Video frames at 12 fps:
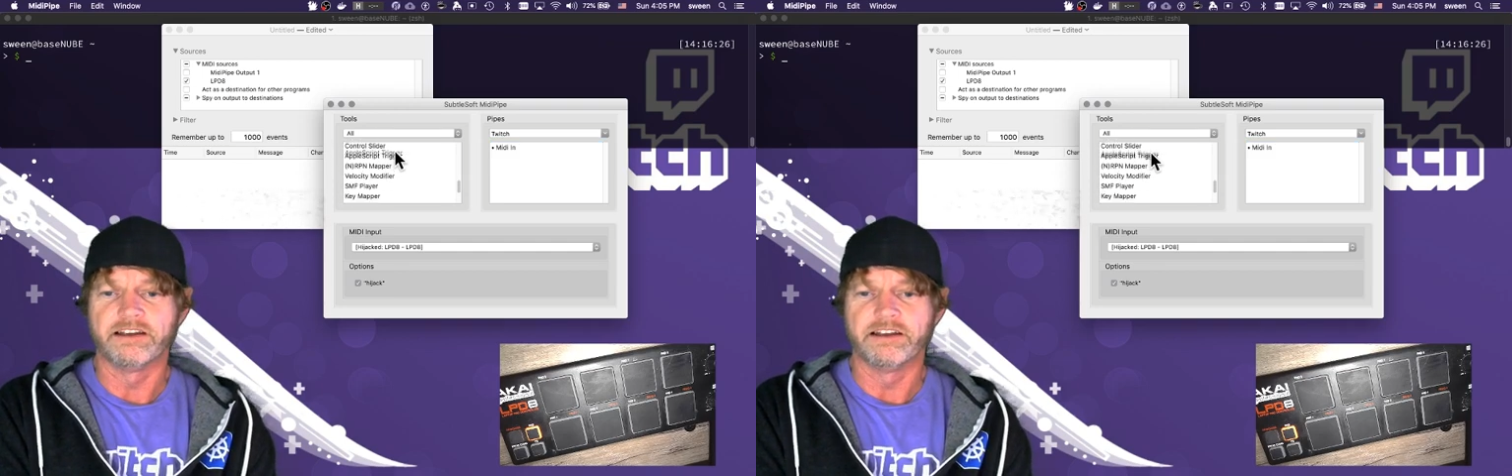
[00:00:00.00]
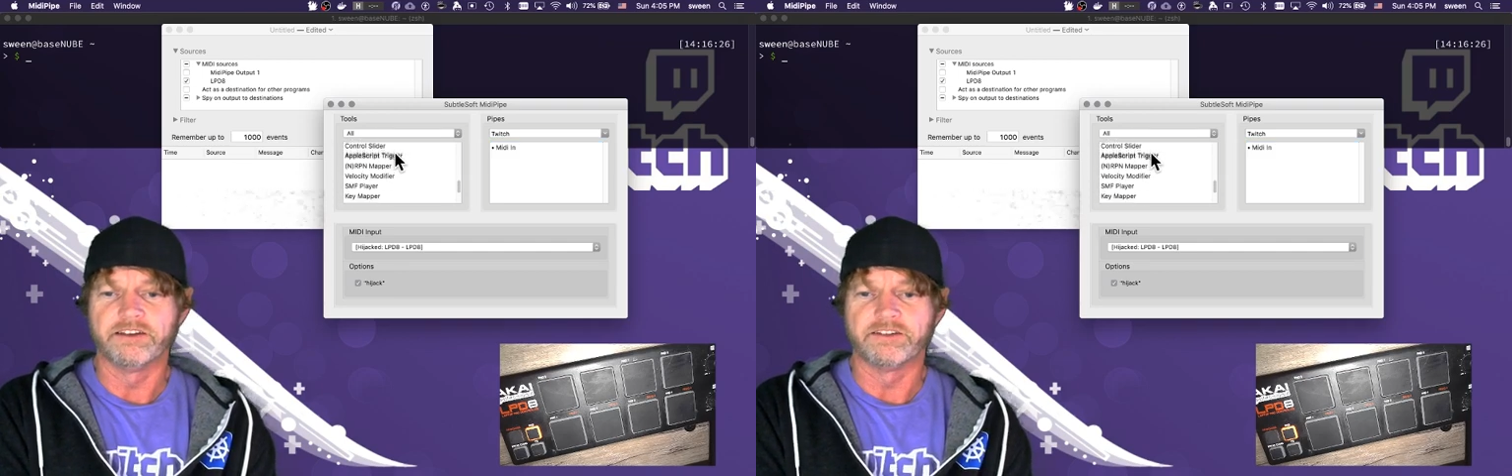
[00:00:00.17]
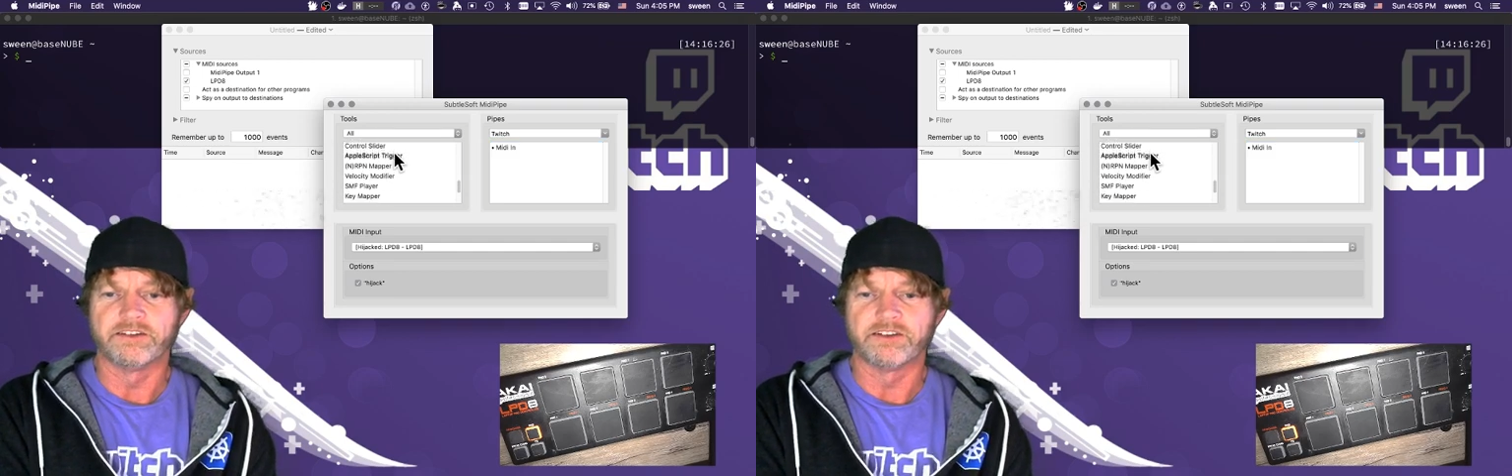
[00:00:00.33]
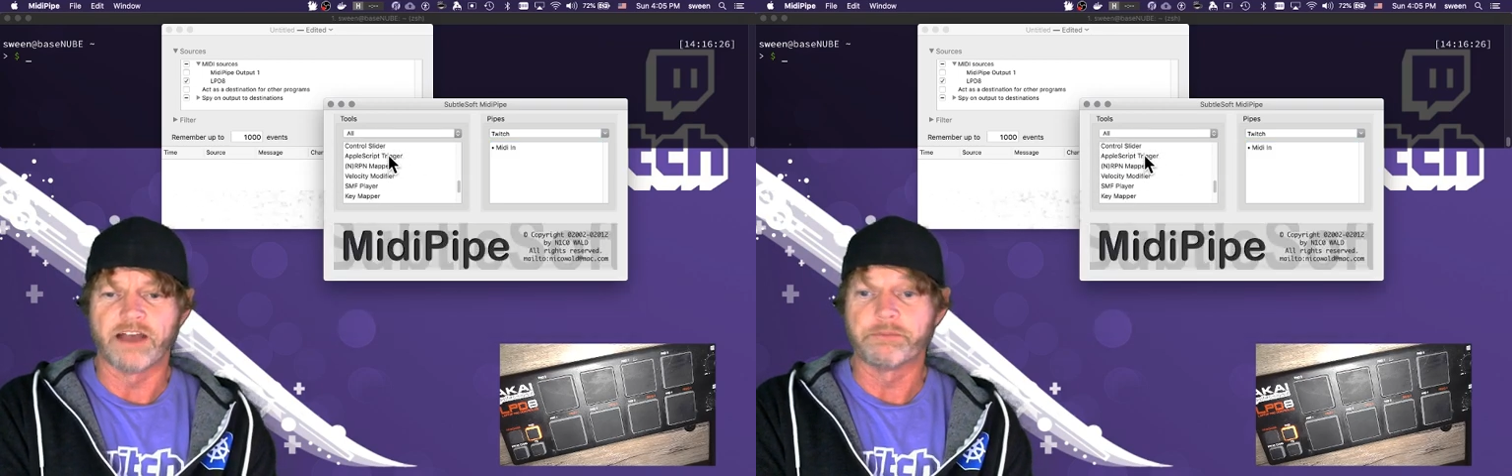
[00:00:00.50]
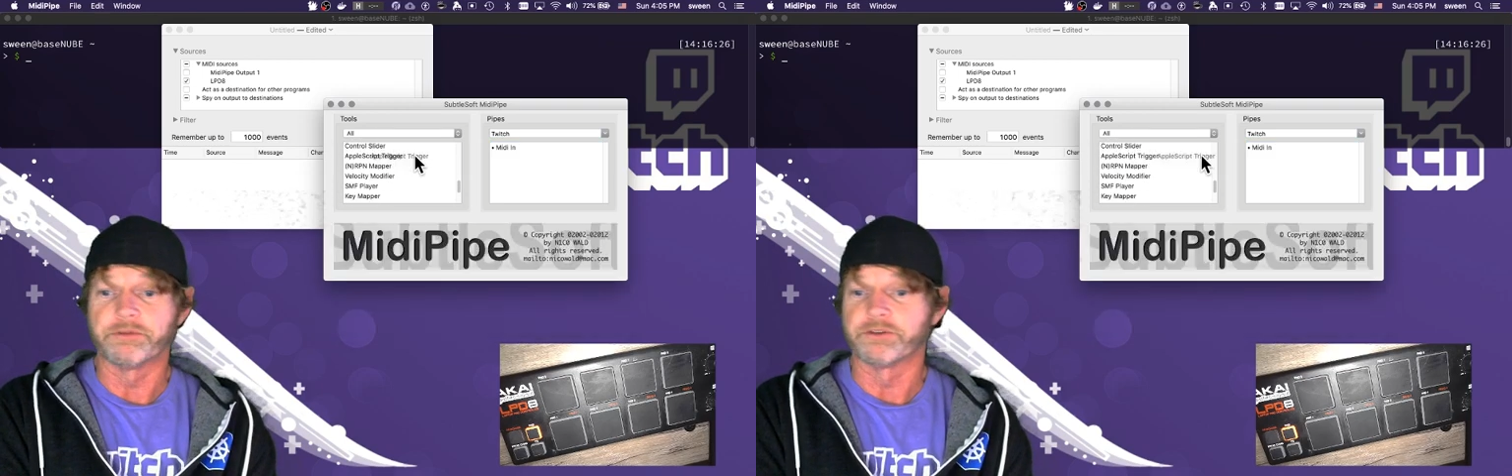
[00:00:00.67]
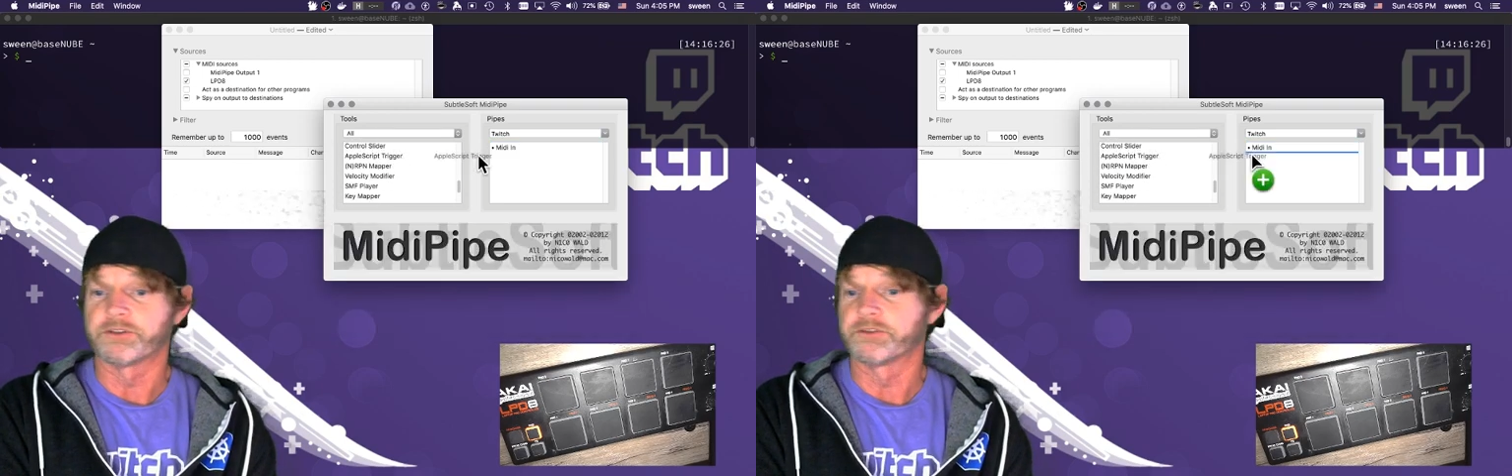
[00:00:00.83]
is this
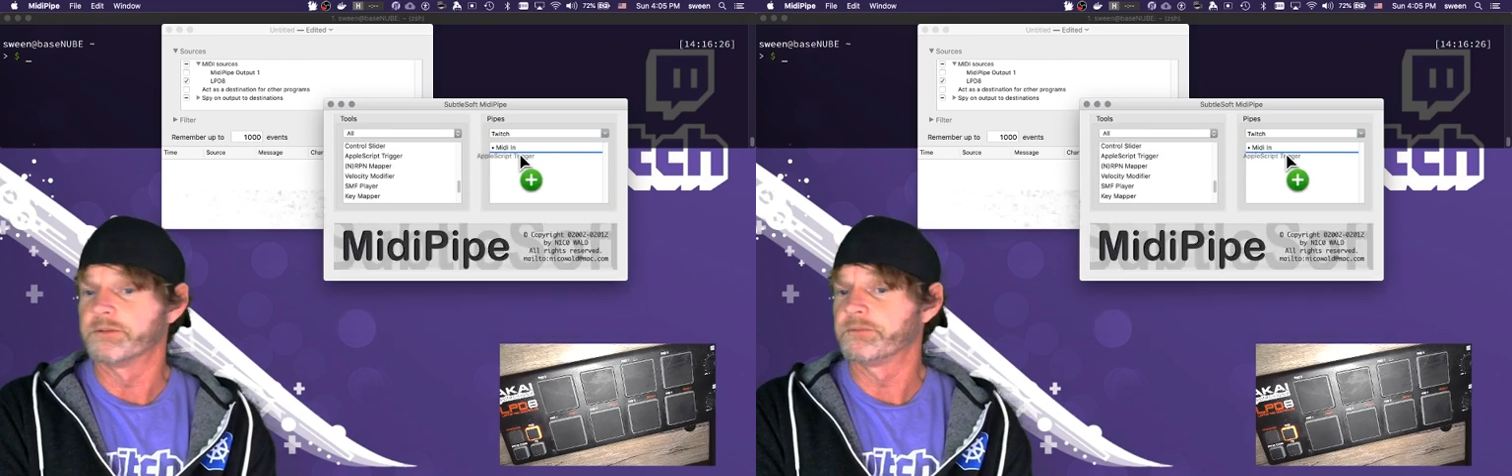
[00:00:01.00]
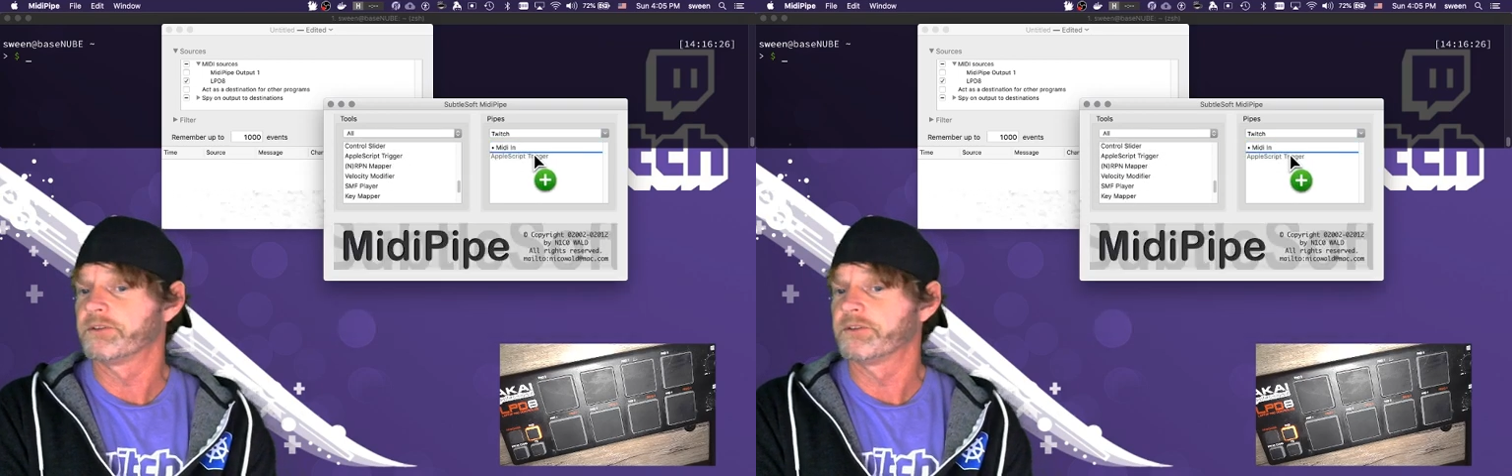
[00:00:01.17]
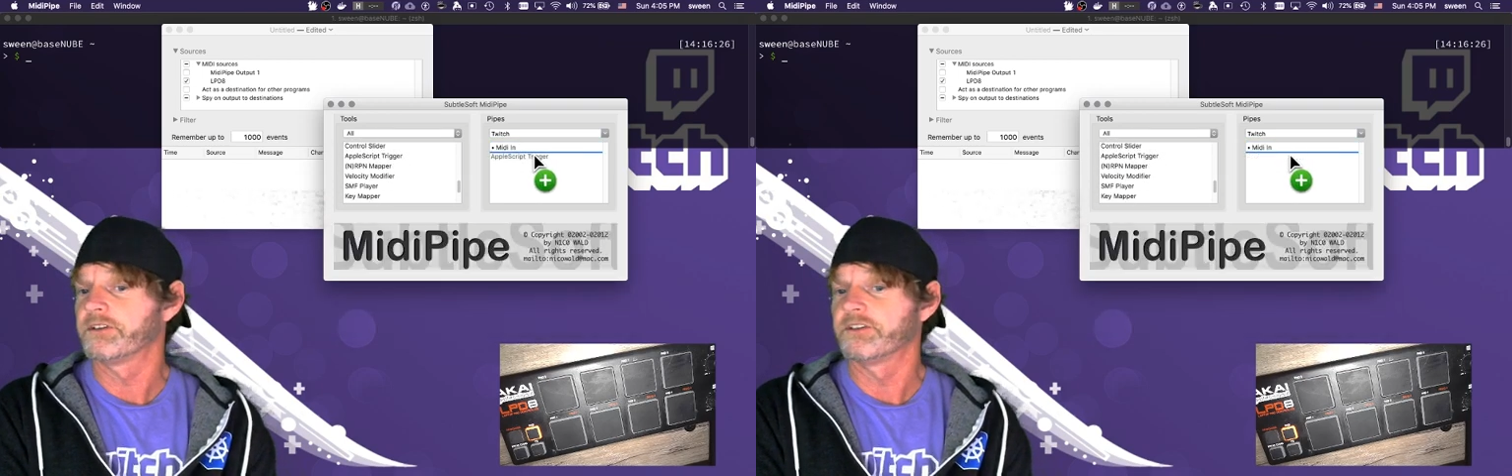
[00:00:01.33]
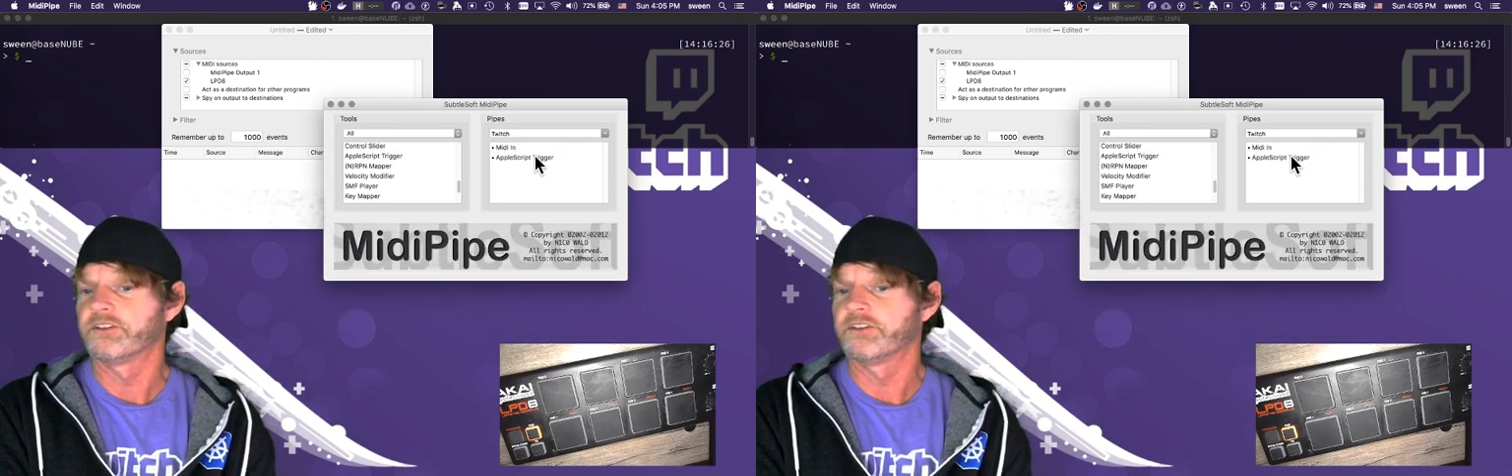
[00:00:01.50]
AppleScript